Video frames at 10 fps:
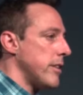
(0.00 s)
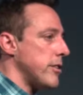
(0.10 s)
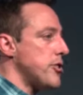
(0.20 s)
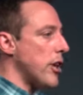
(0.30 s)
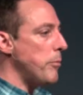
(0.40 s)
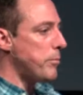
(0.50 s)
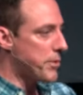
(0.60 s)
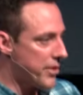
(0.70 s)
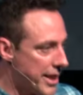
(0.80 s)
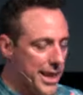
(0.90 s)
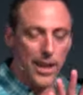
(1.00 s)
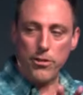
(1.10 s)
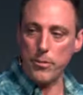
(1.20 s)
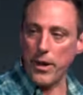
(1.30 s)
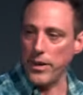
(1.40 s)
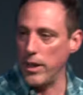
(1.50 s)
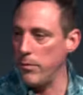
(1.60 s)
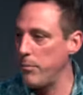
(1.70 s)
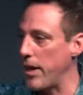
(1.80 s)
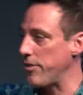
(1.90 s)
to jump to the account about him
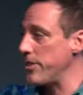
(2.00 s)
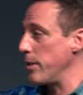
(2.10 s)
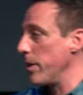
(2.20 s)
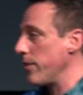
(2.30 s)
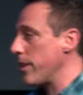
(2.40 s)
and Bathsheba.